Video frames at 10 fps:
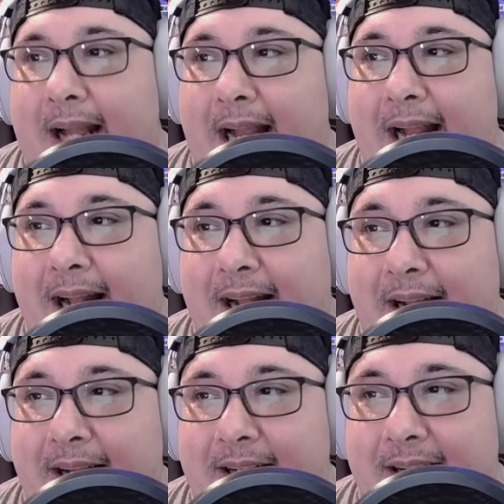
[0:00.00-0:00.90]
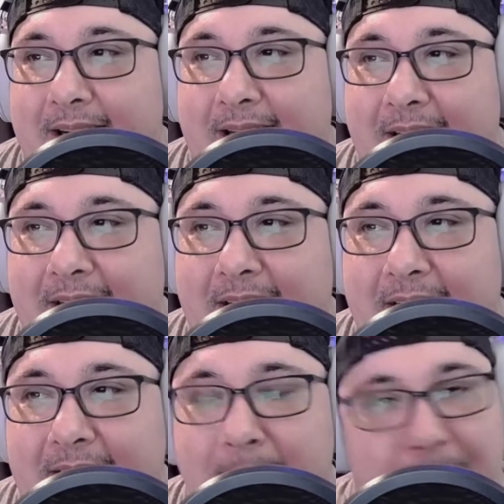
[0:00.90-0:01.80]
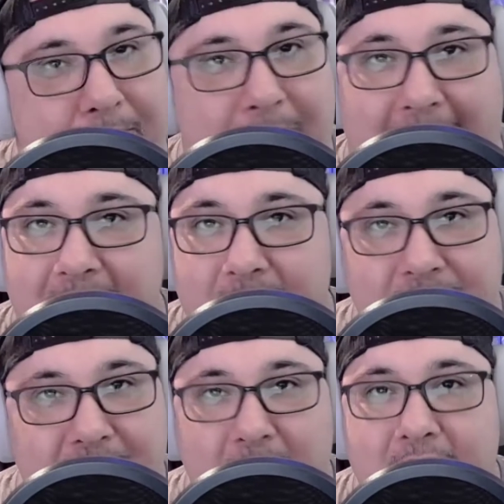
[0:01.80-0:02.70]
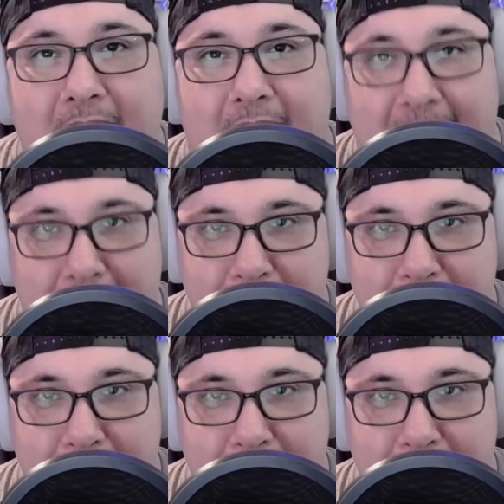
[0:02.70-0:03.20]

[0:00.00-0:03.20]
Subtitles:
and he battles yokai,